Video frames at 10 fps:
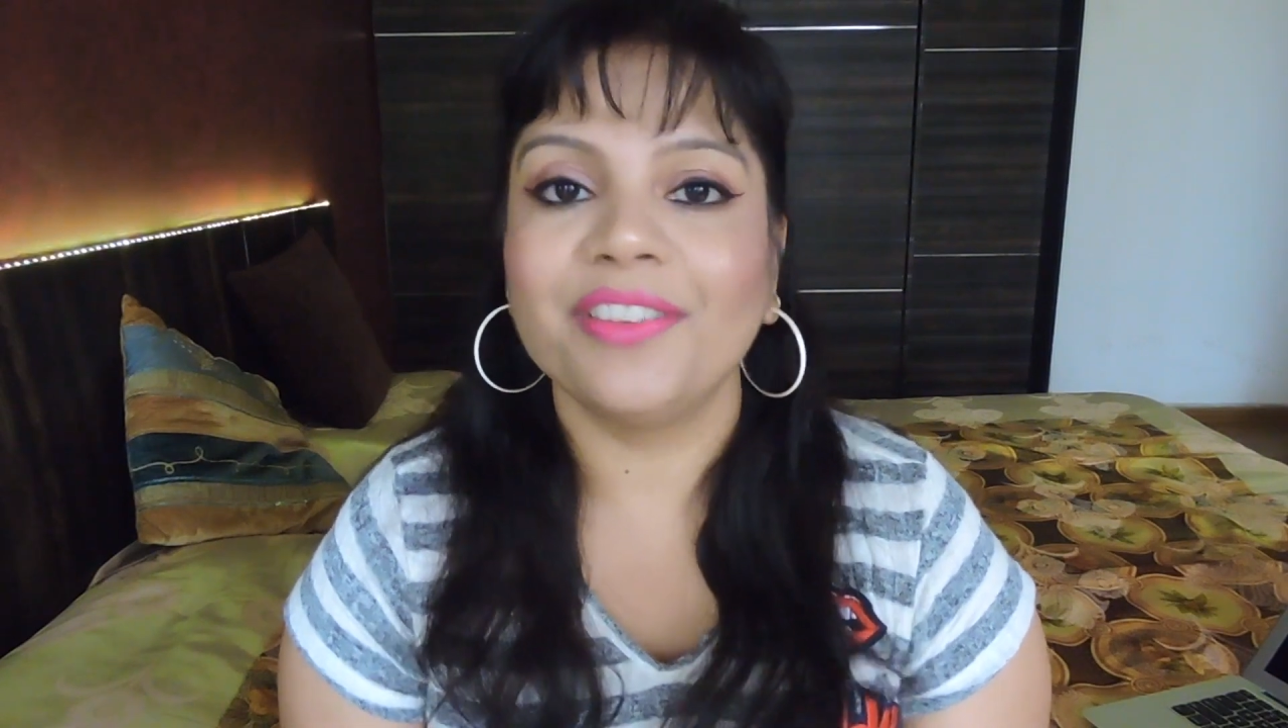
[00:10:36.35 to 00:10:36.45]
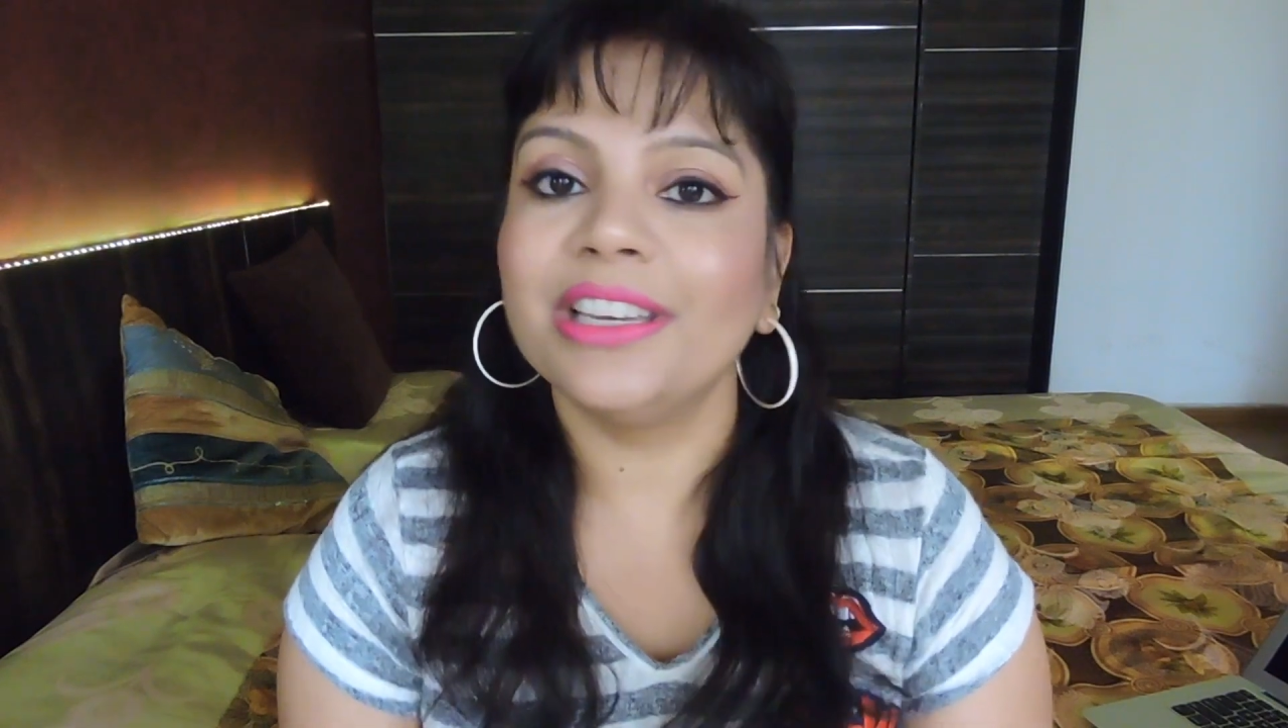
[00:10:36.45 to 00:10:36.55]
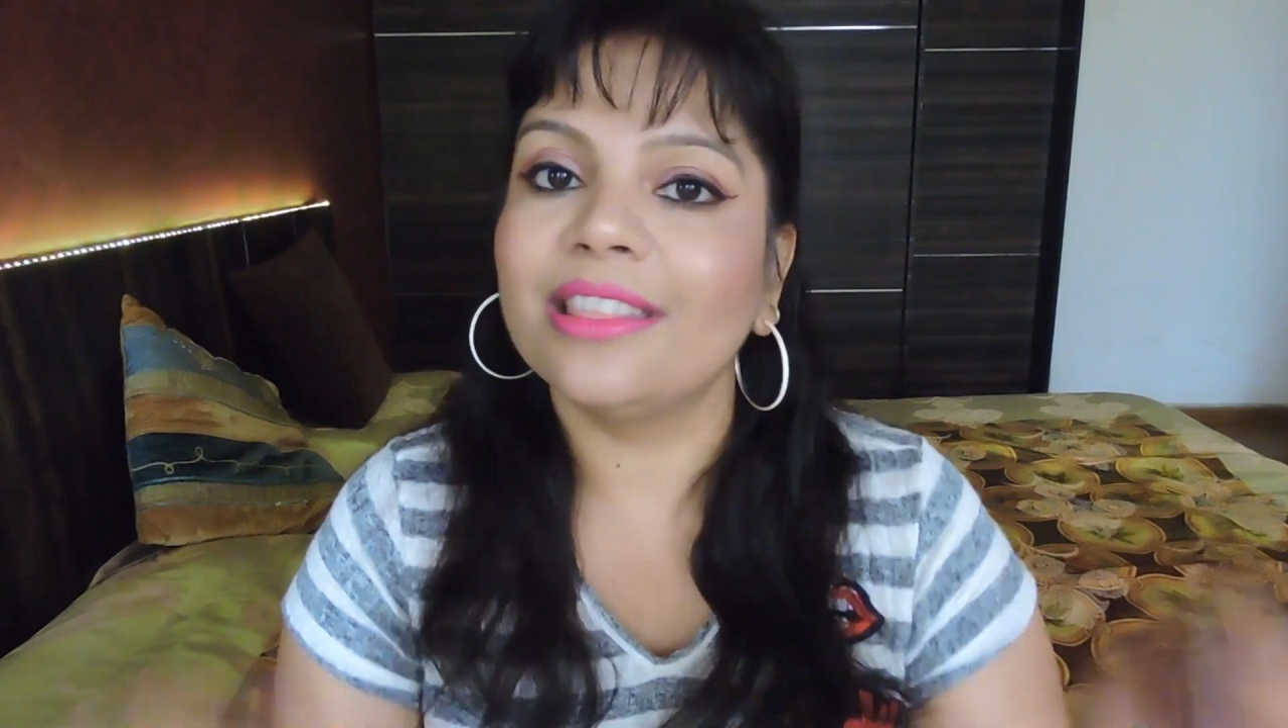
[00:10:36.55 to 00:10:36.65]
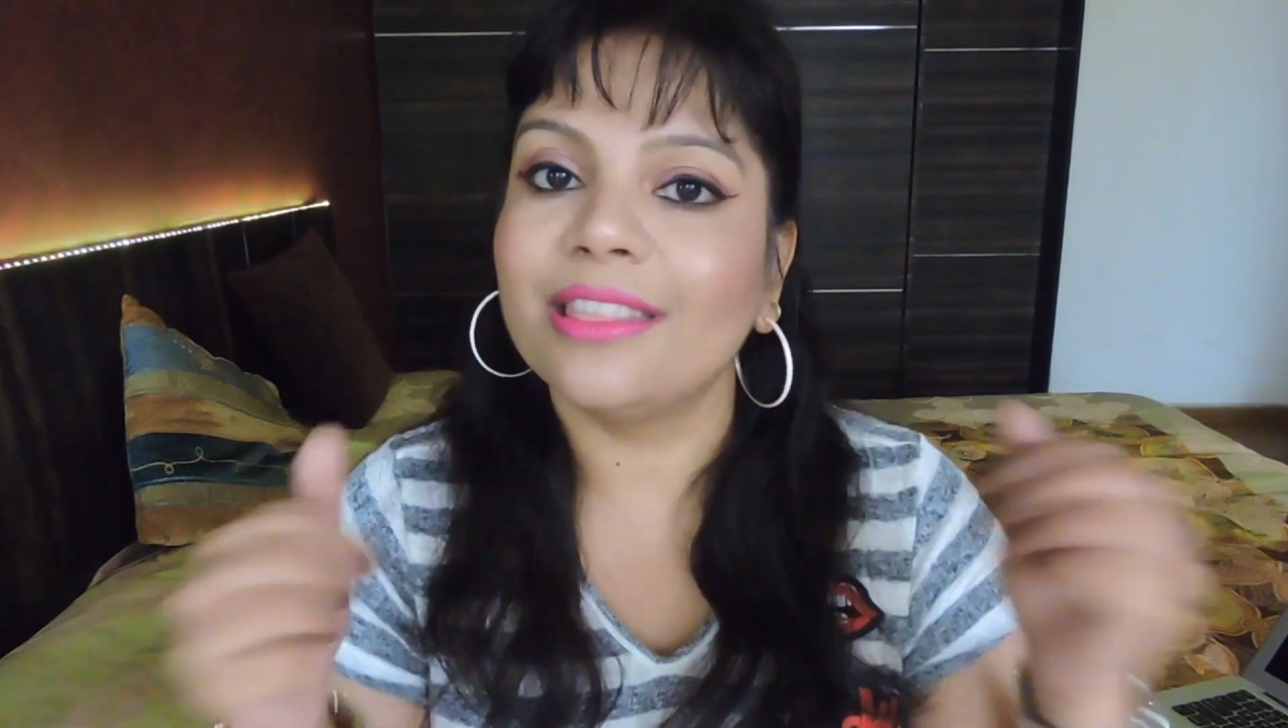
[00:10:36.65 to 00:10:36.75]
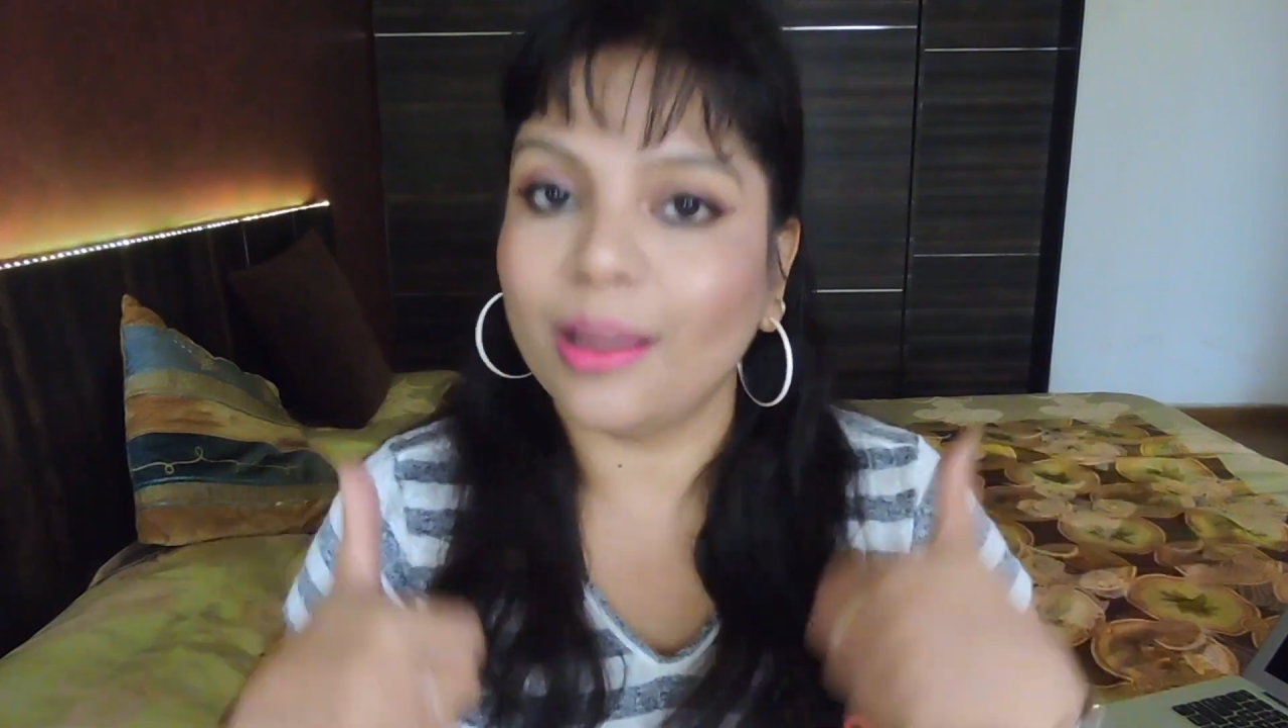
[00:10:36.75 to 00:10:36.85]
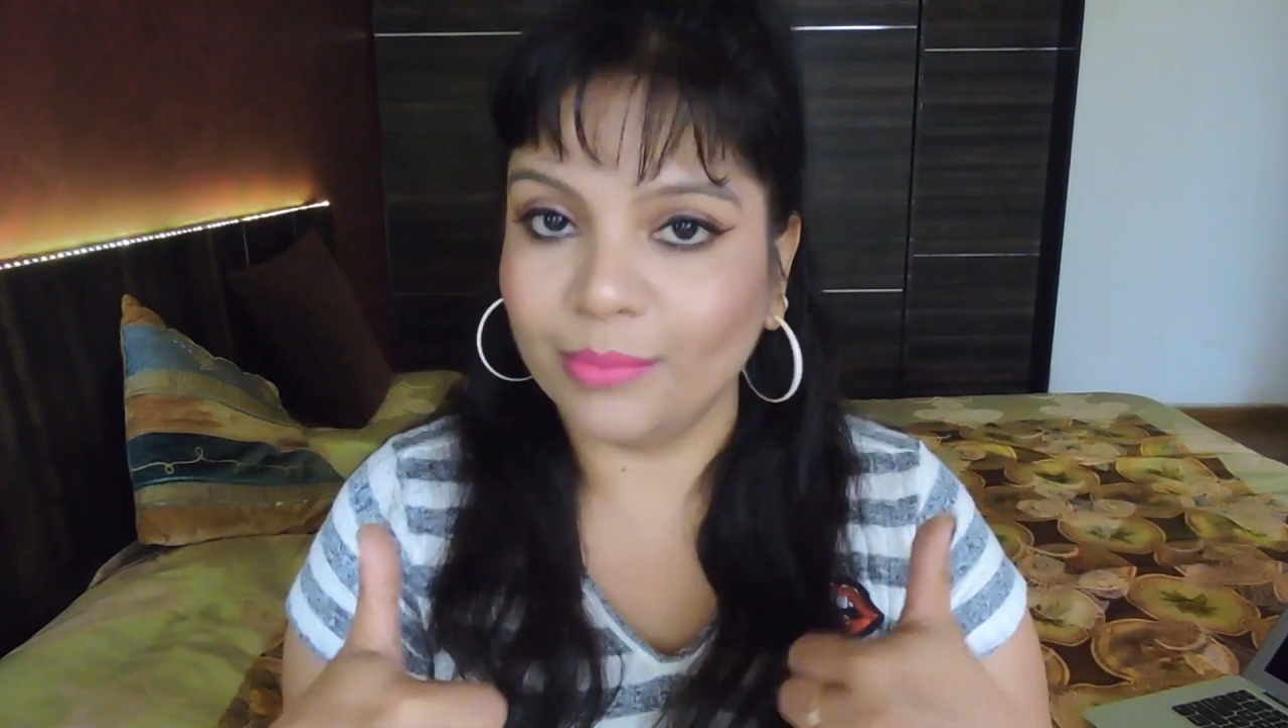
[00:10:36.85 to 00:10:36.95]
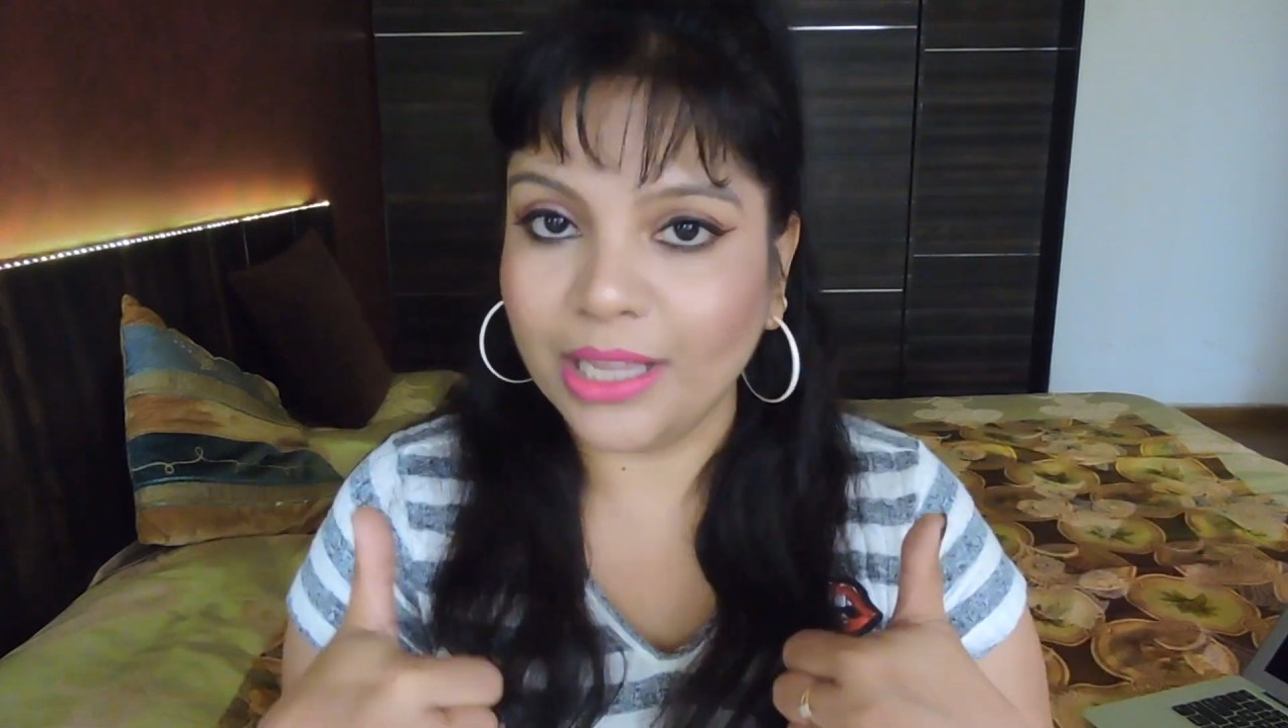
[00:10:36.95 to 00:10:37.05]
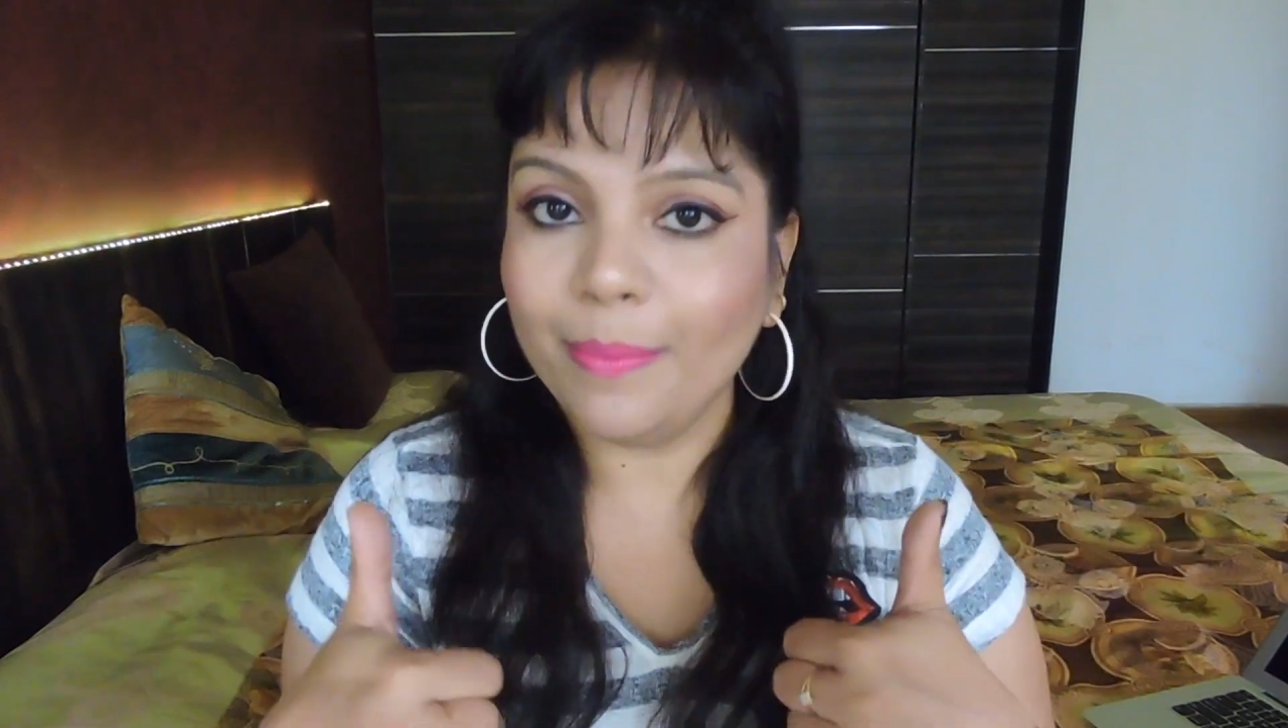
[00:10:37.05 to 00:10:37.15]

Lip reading: it a thumbs